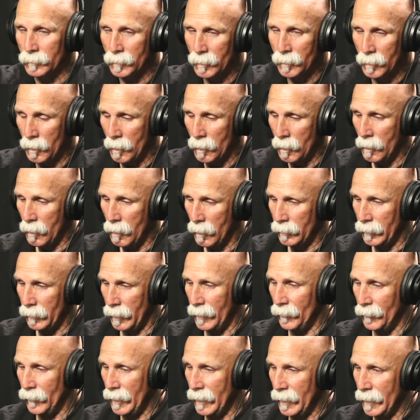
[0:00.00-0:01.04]
And
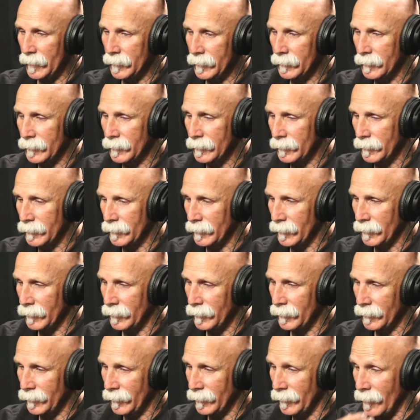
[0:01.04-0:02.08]
then
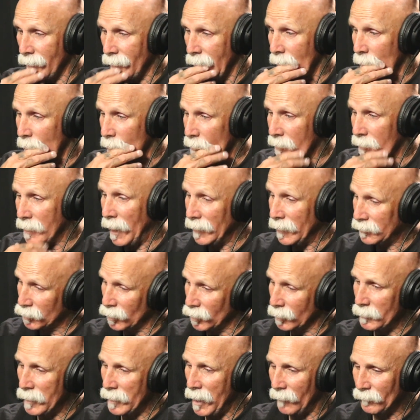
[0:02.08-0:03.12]
you guys
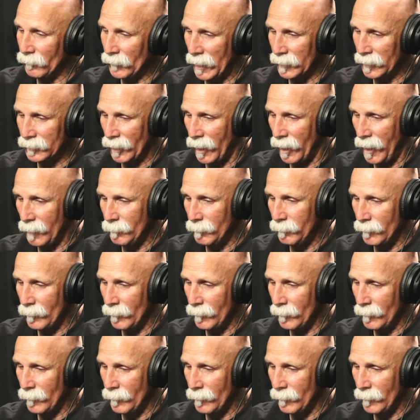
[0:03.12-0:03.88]
took me off that job.